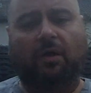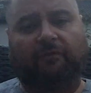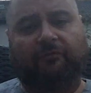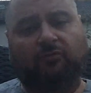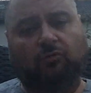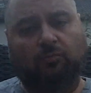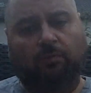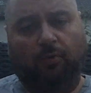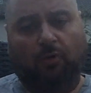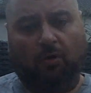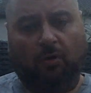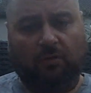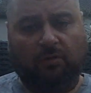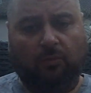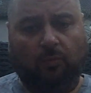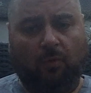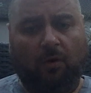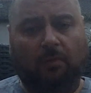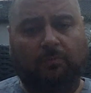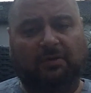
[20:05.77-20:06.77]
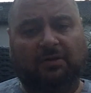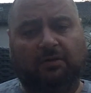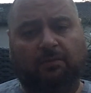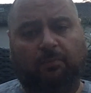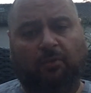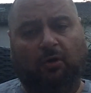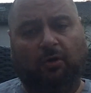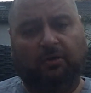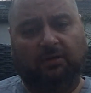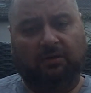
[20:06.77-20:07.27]
2 points where I'm
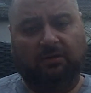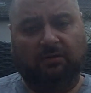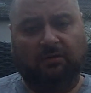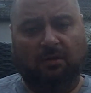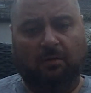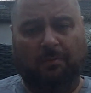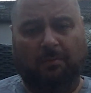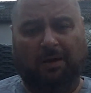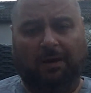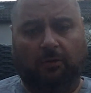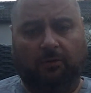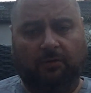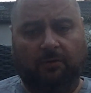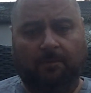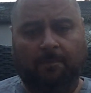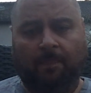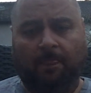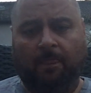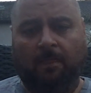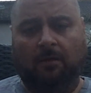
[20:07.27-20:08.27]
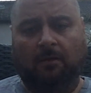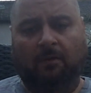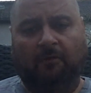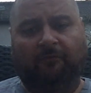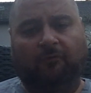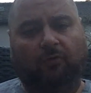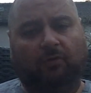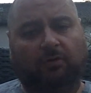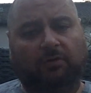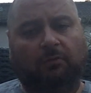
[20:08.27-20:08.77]
disappointed about.
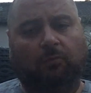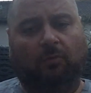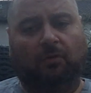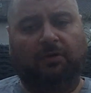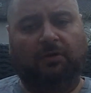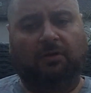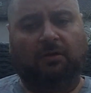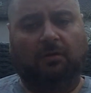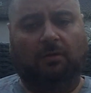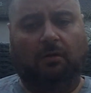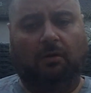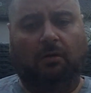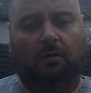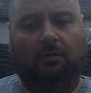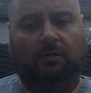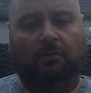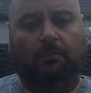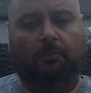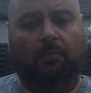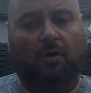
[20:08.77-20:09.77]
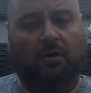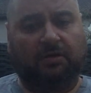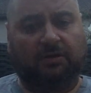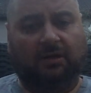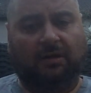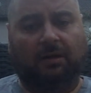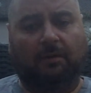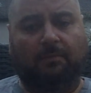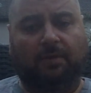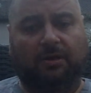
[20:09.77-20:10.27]
First was the box
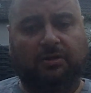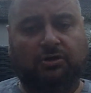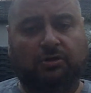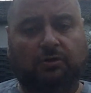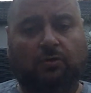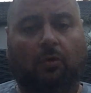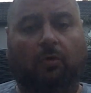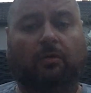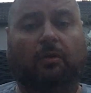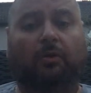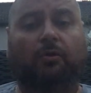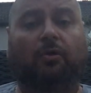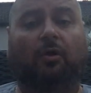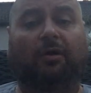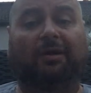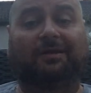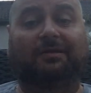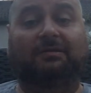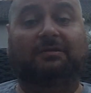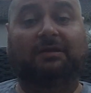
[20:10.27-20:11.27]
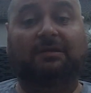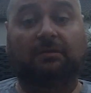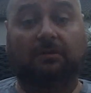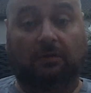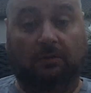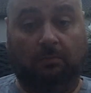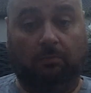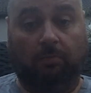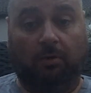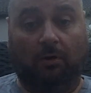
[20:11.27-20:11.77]
that I mentioned, or the
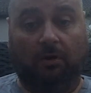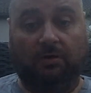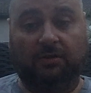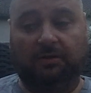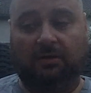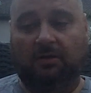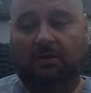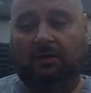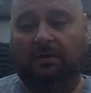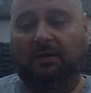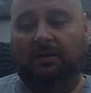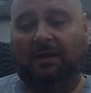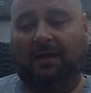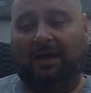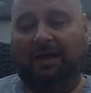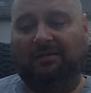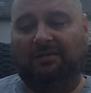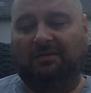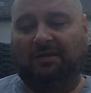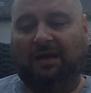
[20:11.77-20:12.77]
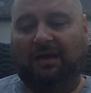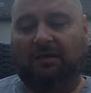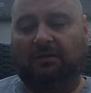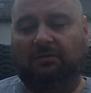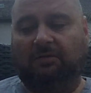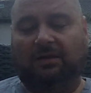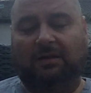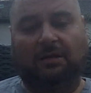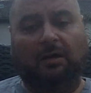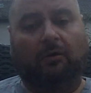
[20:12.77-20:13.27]
non-existent box, and
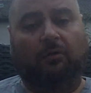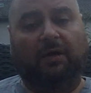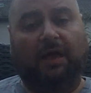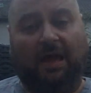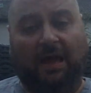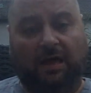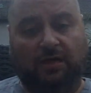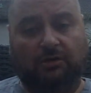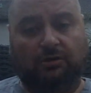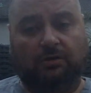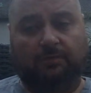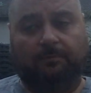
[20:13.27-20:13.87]
secondly now the ash.